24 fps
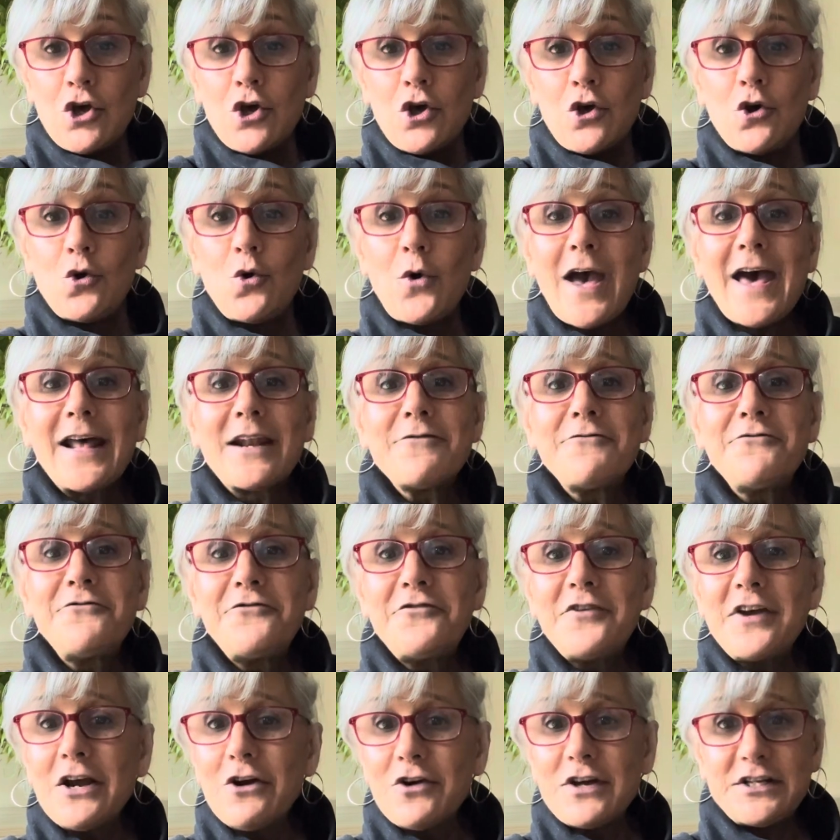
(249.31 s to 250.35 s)
who had a
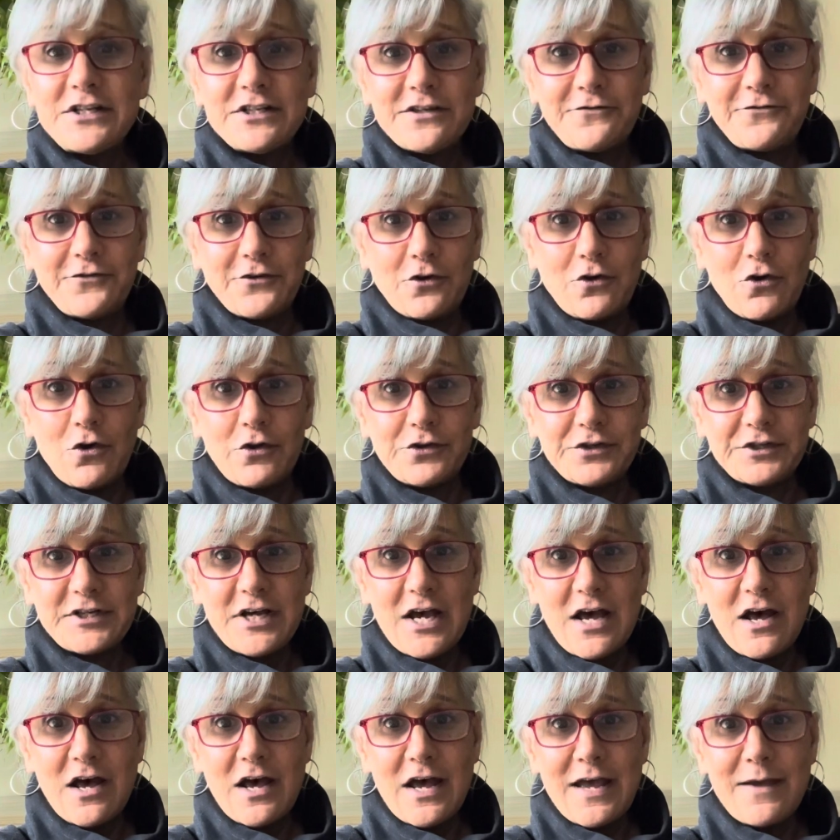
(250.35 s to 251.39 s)
very difficult
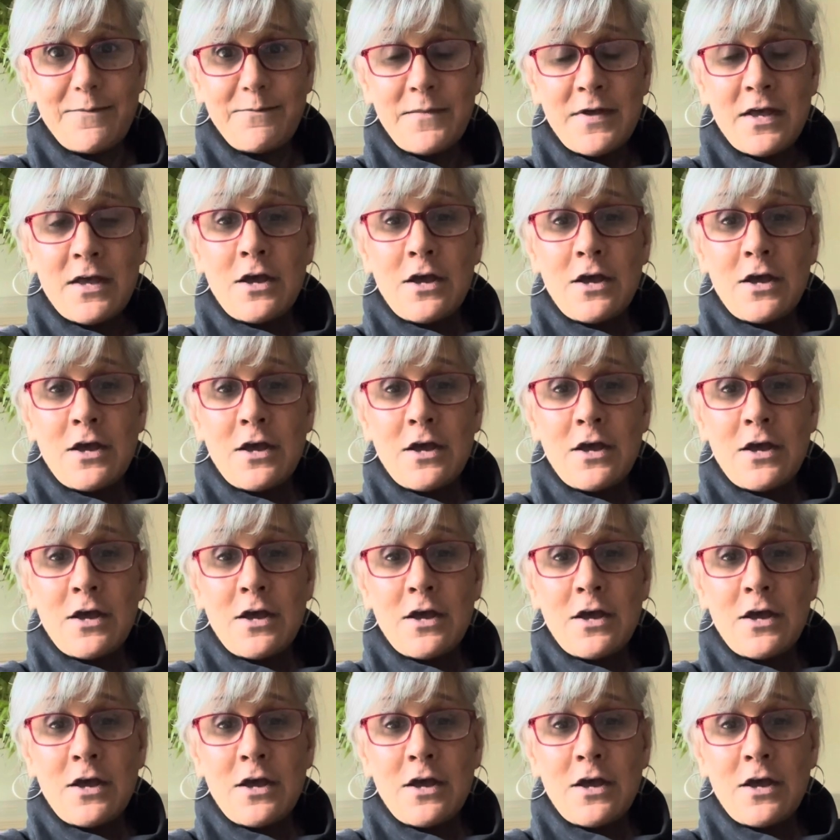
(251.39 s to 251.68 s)
time